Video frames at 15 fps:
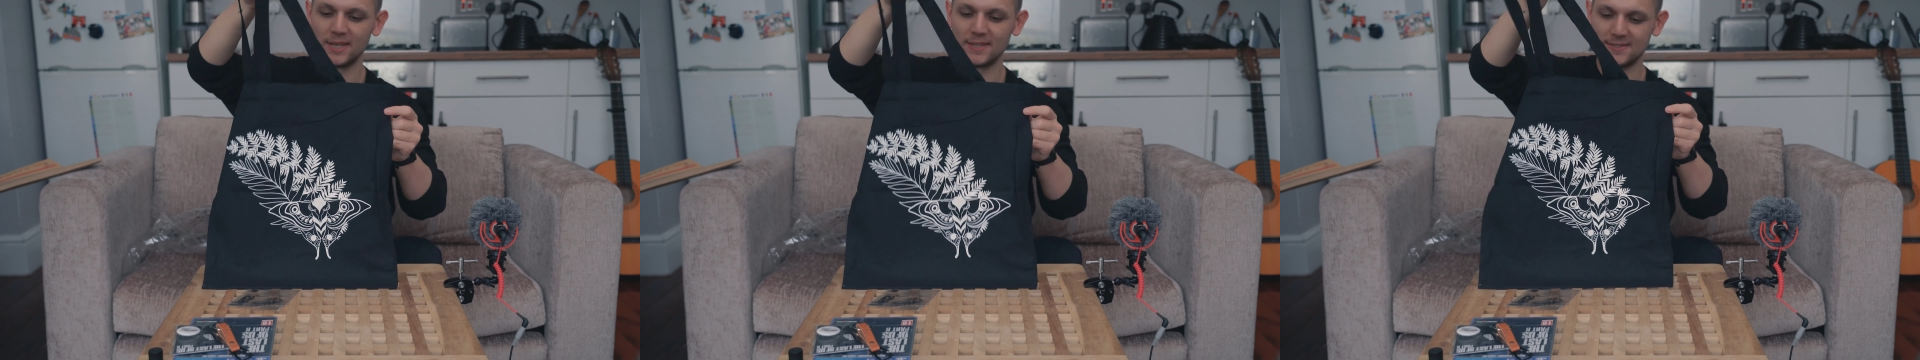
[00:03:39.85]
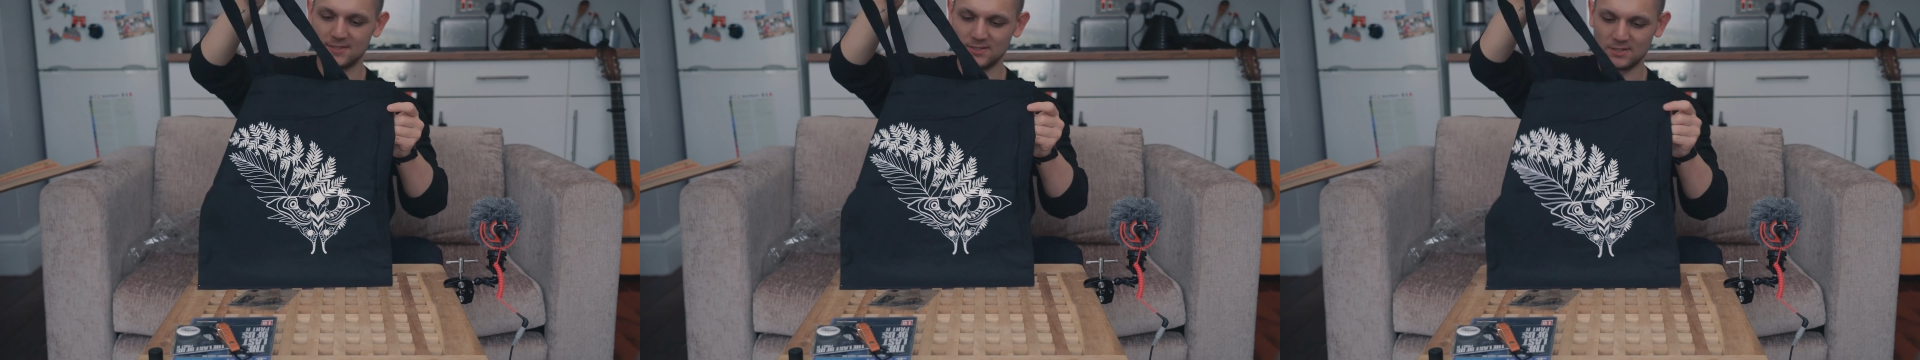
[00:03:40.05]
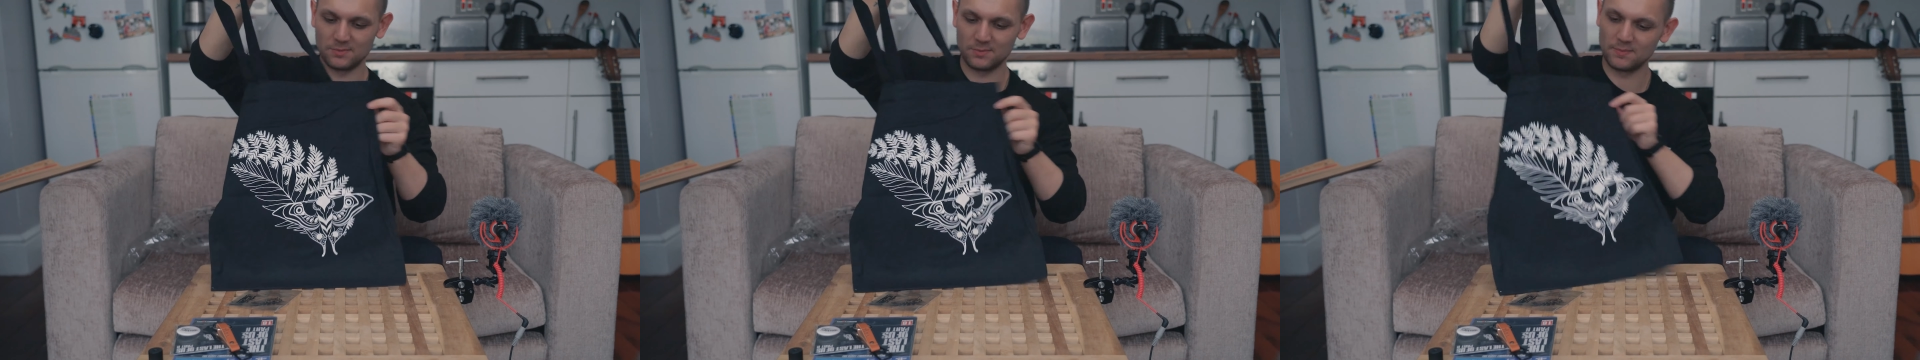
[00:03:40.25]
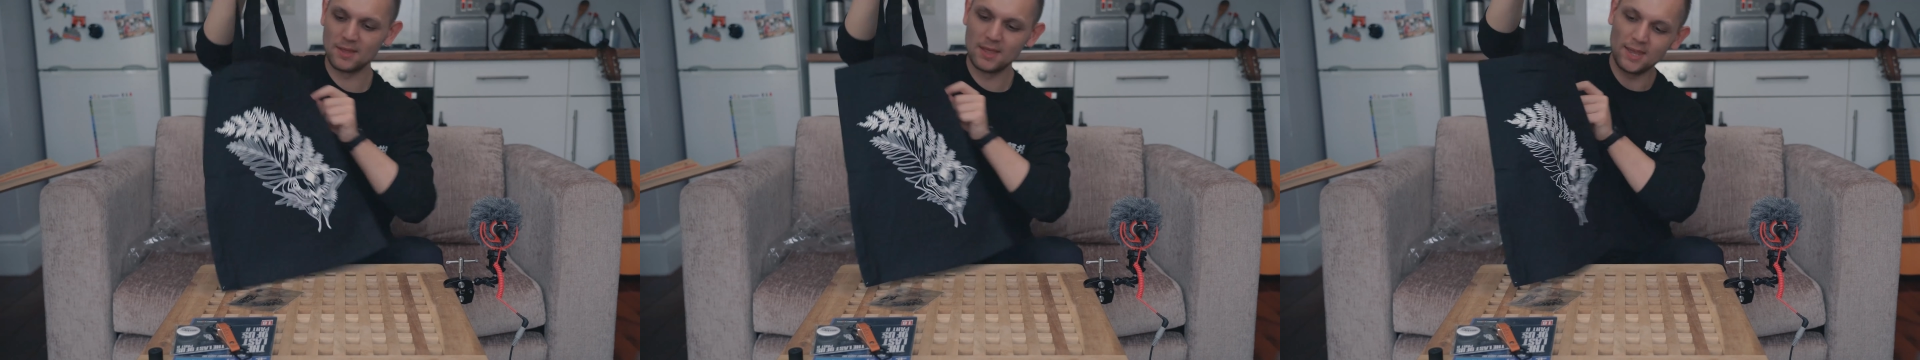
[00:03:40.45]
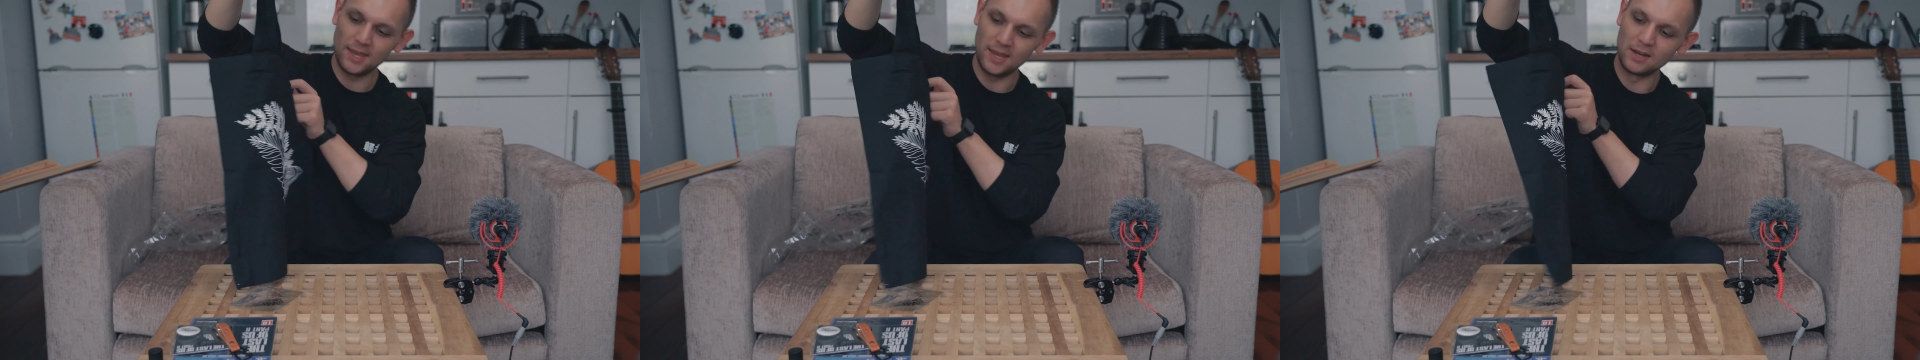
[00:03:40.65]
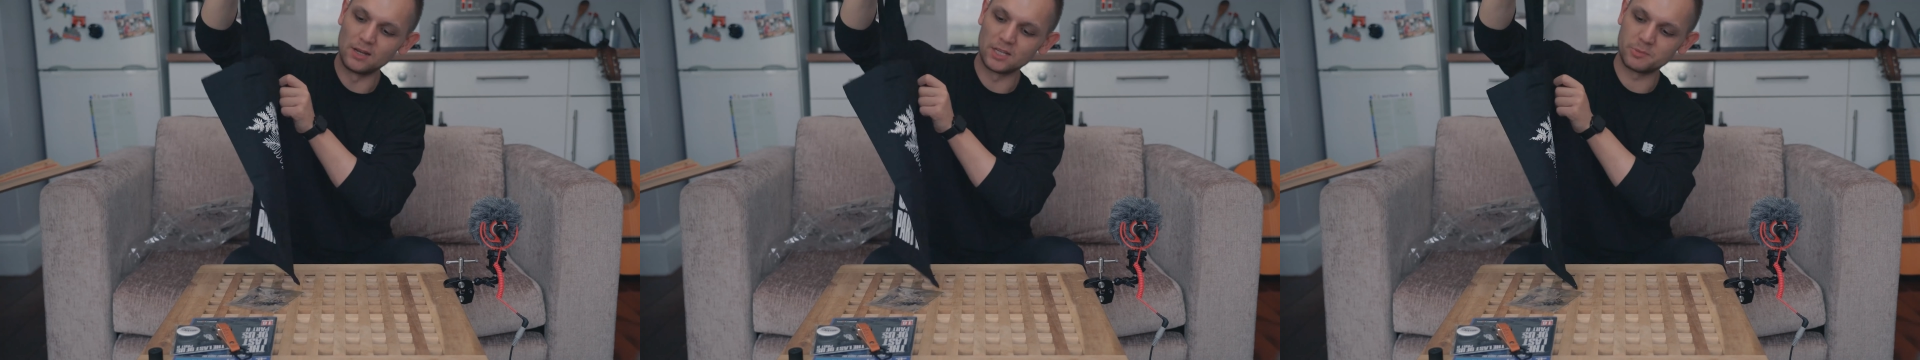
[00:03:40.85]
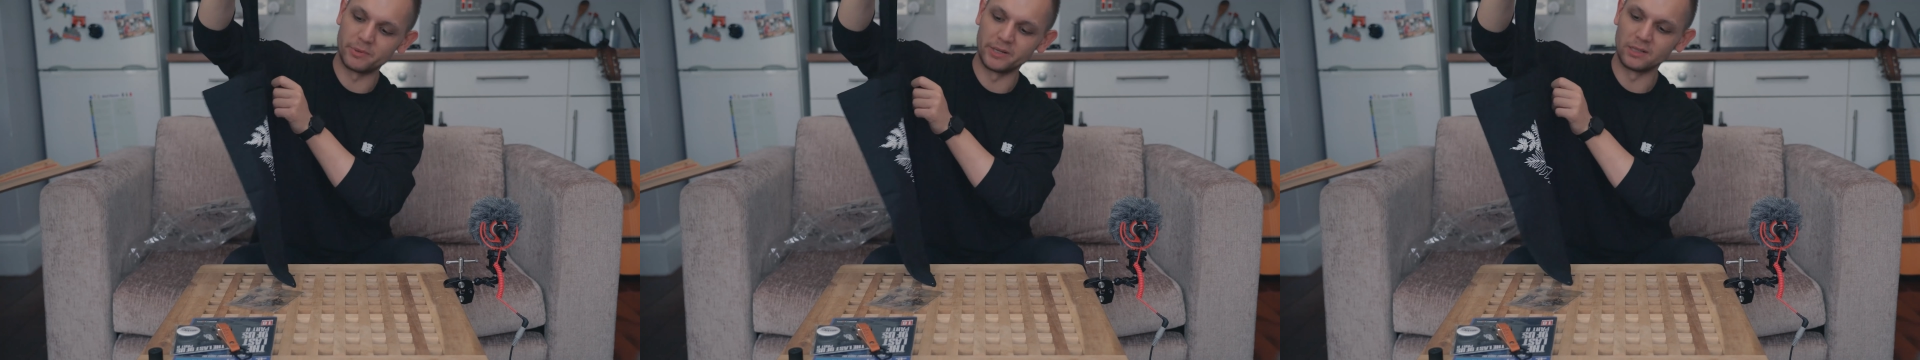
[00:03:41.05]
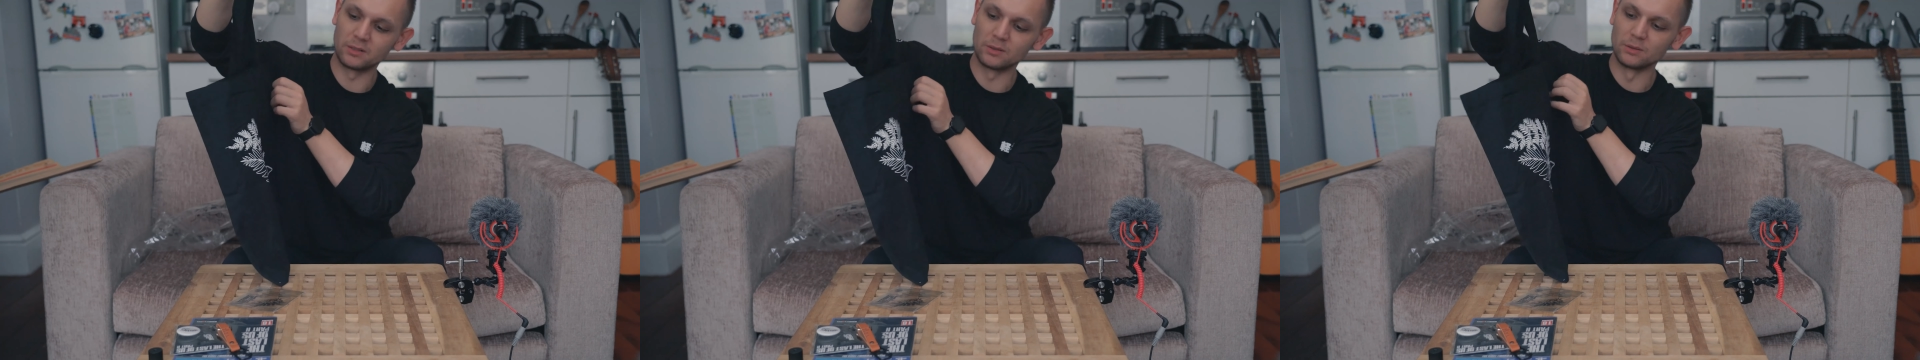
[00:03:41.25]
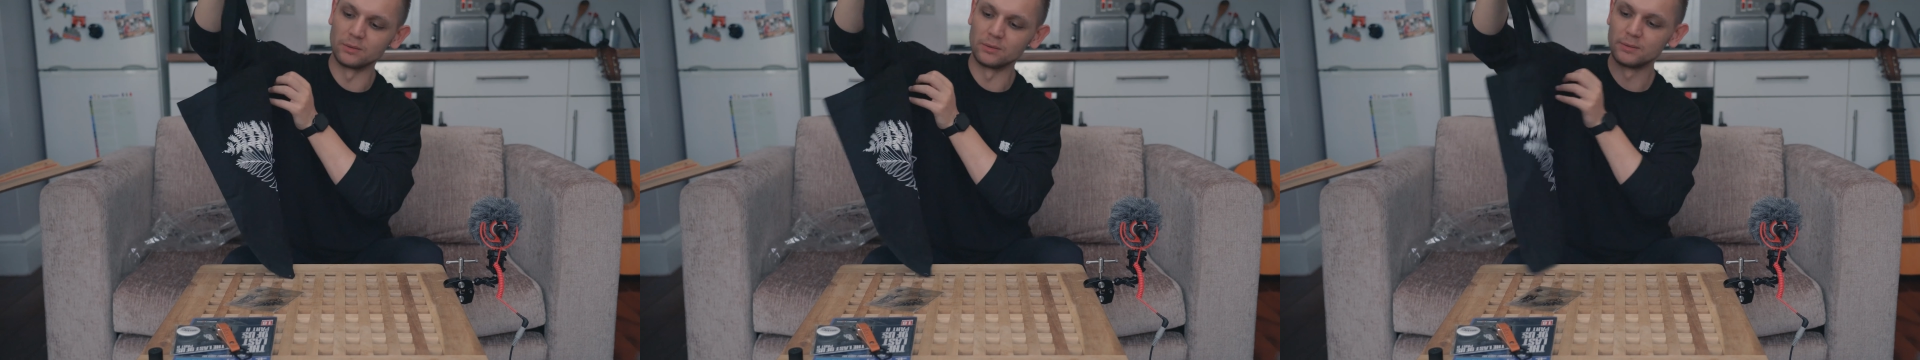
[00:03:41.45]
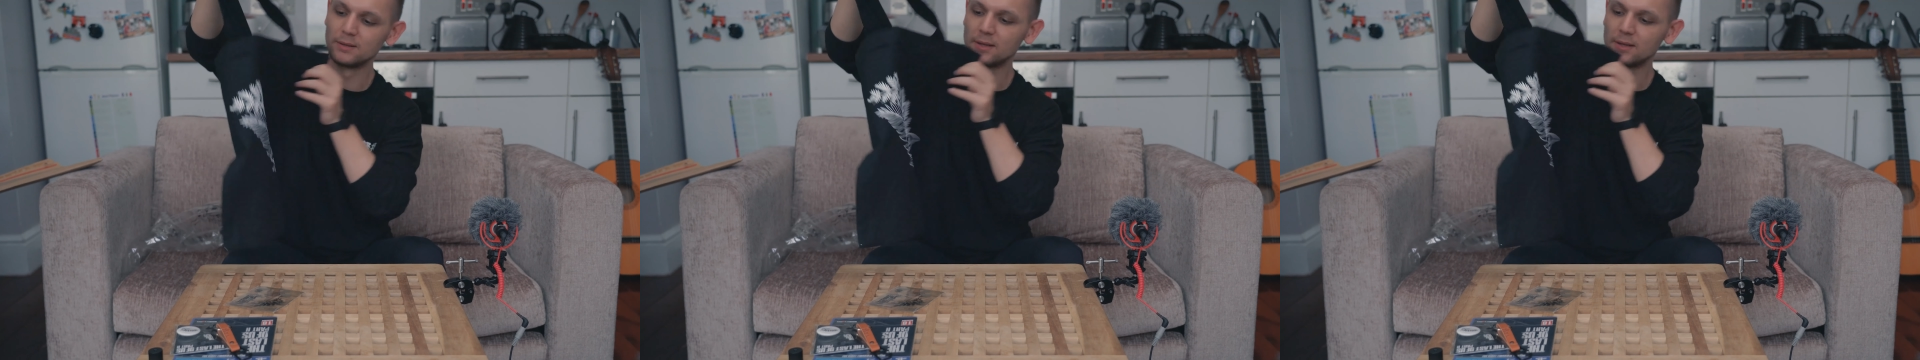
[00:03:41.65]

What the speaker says: it looks pretty cool.